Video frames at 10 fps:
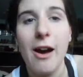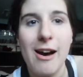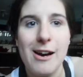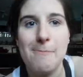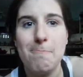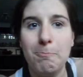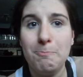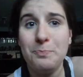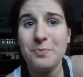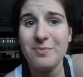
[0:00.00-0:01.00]
Um,
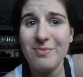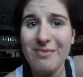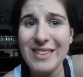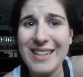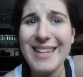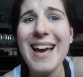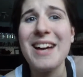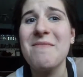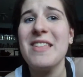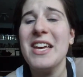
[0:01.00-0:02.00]
yeah,
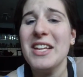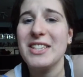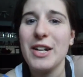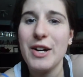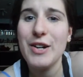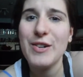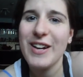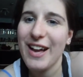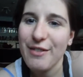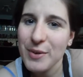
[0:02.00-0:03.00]
so
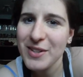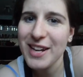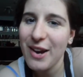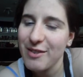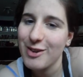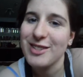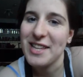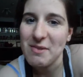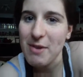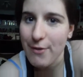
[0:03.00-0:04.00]
everyone now knows
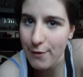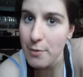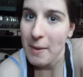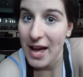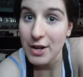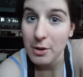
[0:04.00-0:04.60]
that my favorite band